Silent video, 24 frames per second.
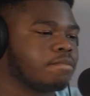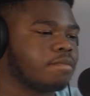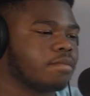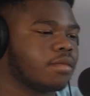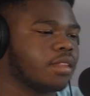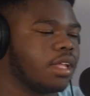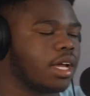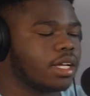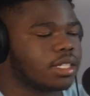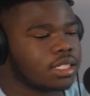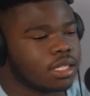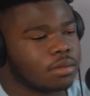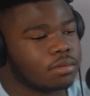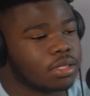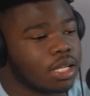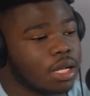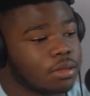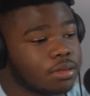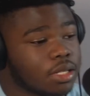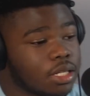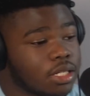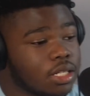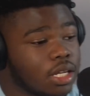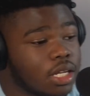like
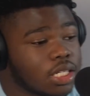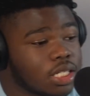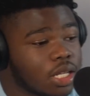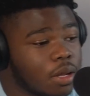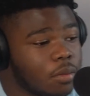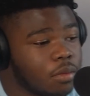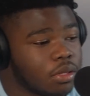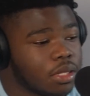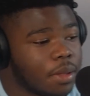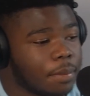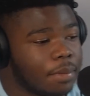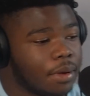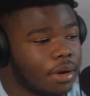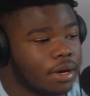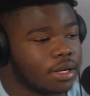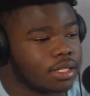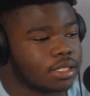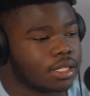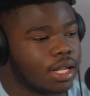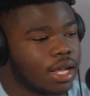sometimes it does come with the parents,